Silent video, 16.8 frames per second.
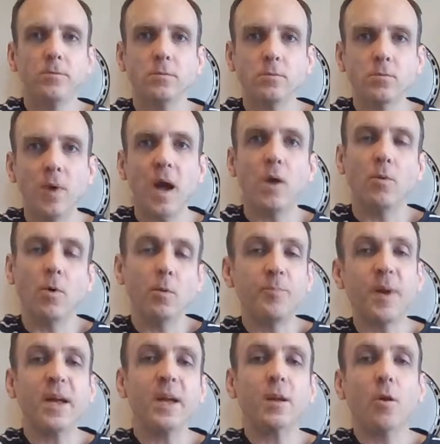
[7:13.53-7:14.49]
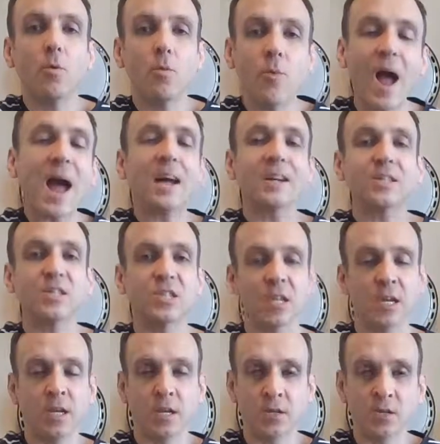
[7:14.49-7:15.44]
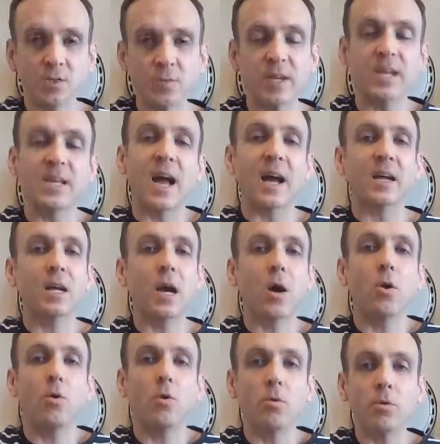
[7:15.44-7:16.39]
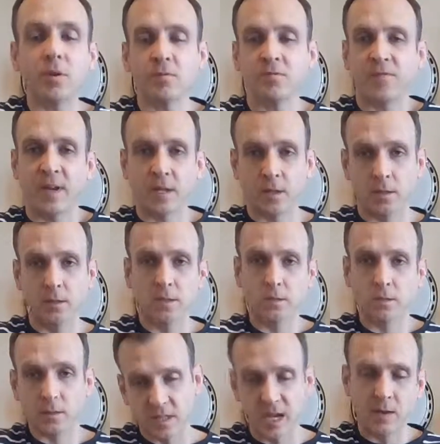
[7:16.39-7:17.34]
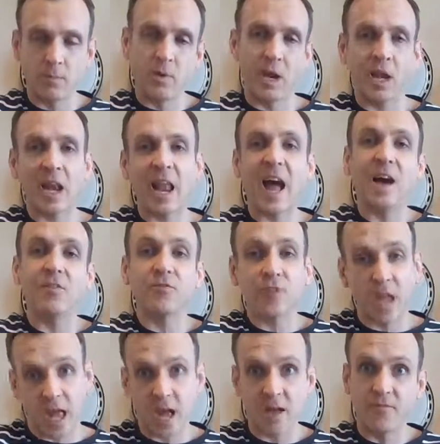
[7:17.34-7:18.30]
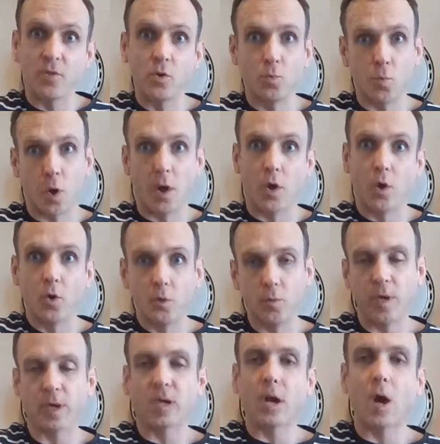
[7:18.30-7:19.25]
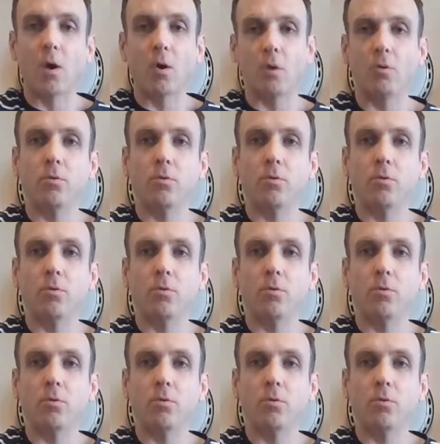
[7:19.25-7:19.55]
Well, we're big rock singers, we got golden fingers, and we love everywhere we go.